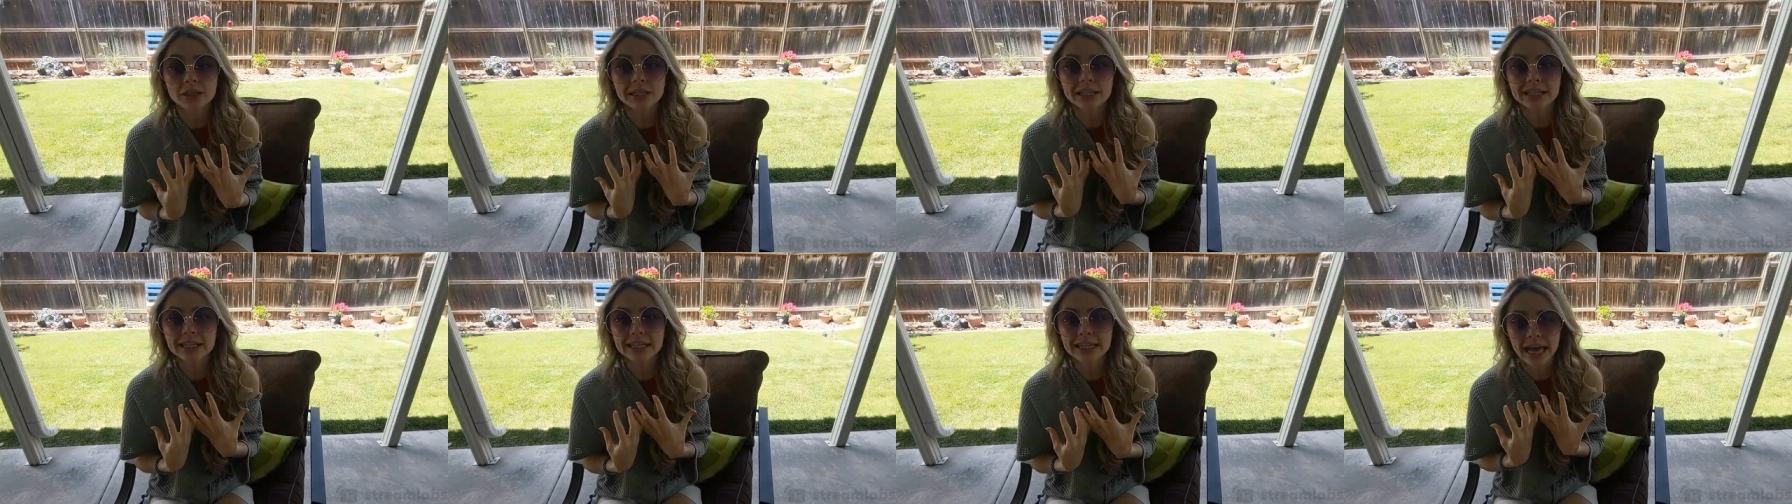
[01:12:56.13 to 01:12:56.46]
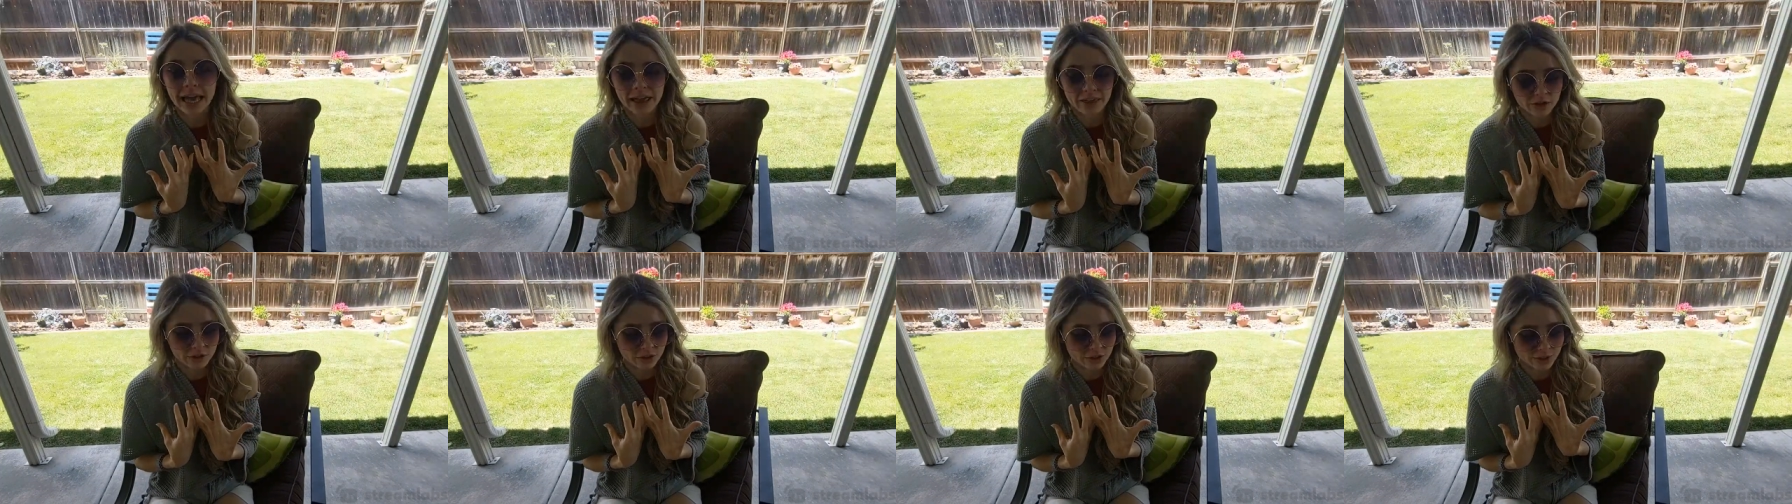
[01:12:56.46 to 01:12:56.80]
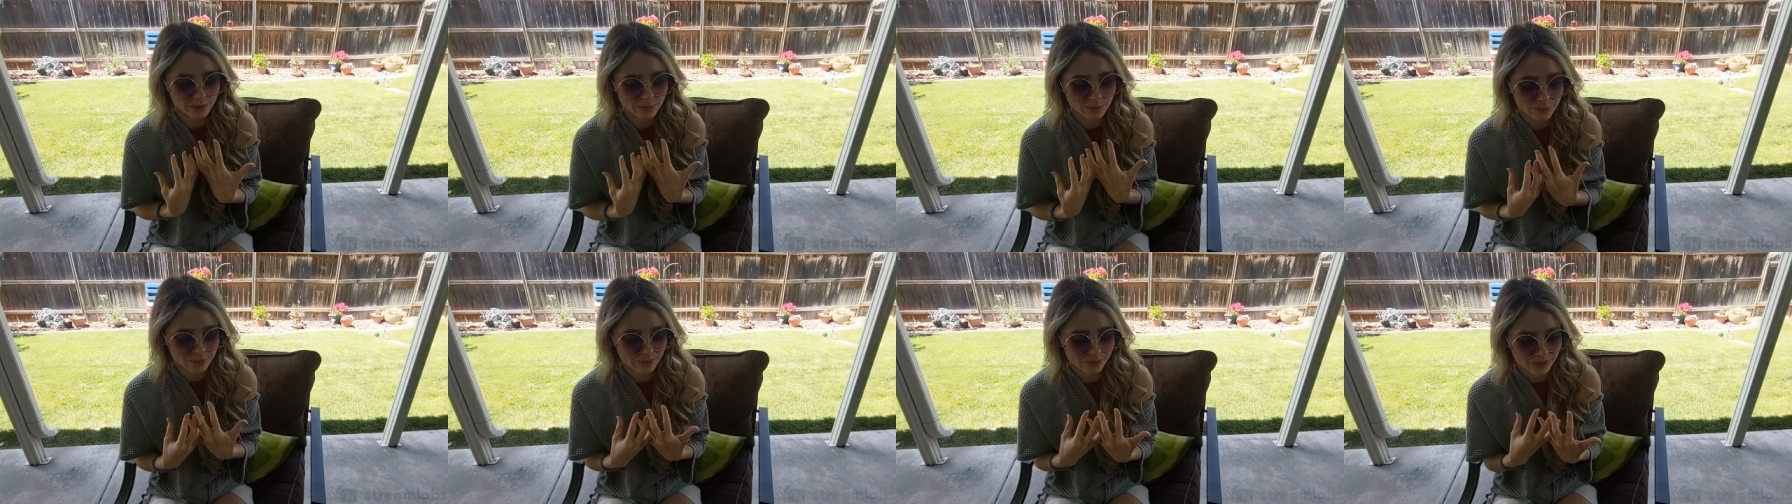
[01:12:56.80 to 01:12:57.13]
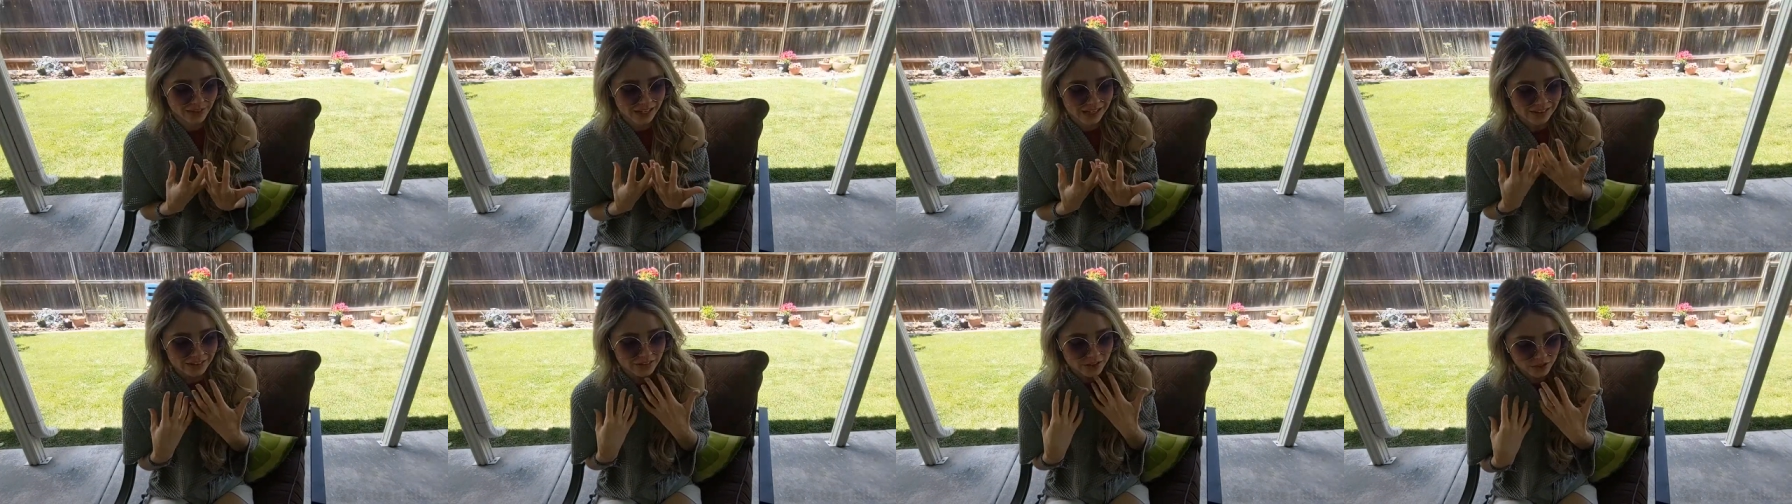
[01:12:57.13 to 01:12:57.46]
really gather
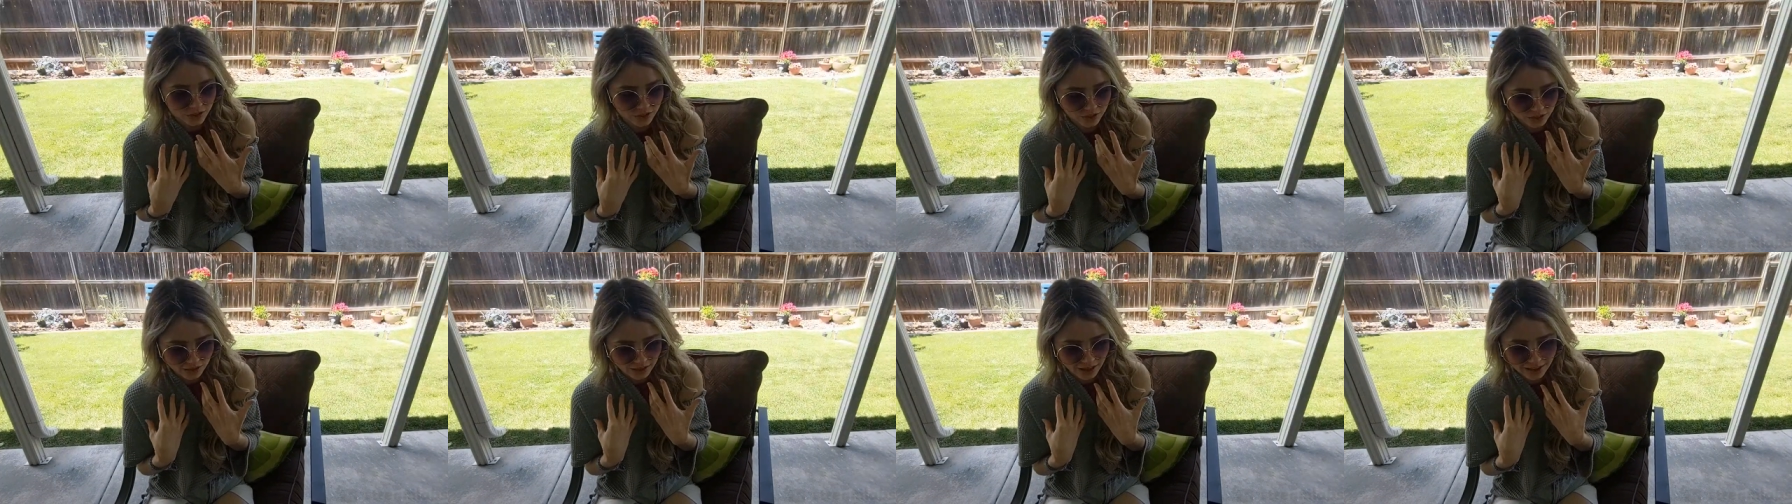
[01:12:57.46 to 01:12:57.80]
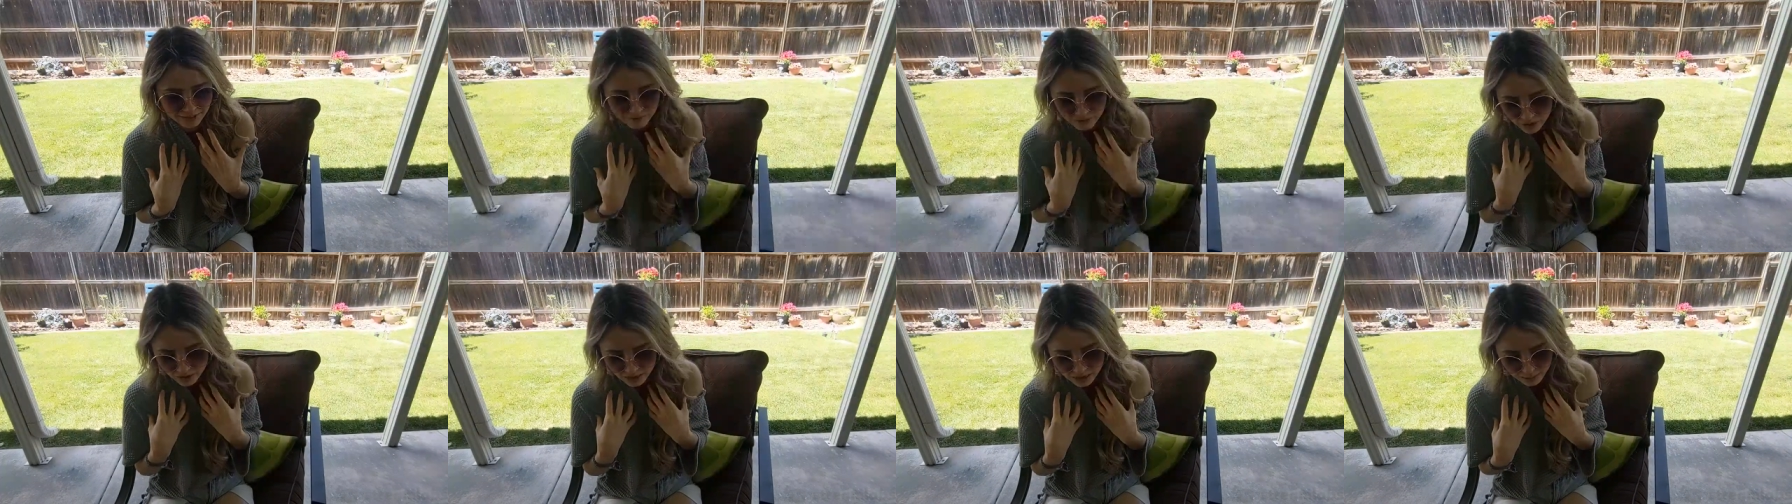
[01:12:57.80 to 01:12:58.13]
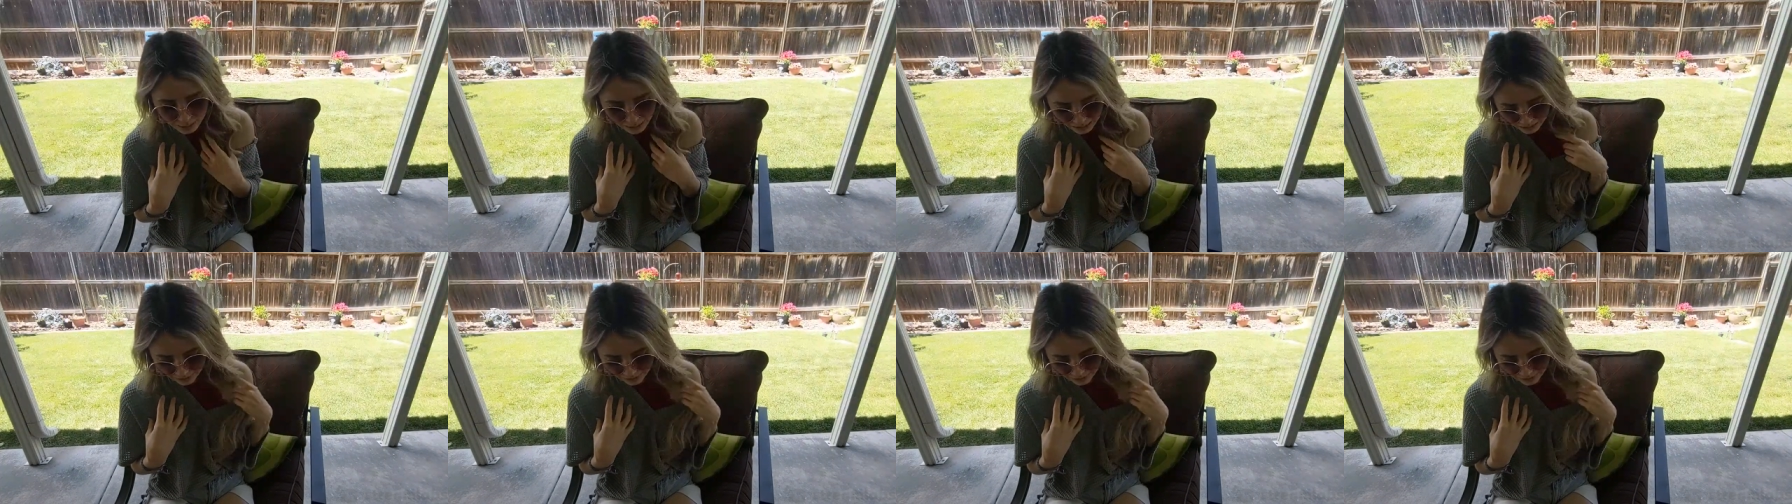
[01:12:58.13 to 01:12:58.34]
the saliva in